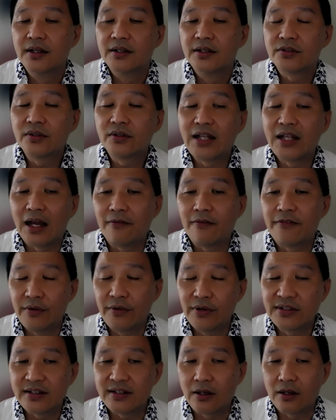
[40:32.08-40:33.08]
So there are
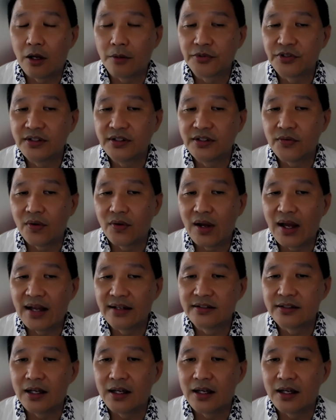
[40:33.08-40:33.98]
various options for us.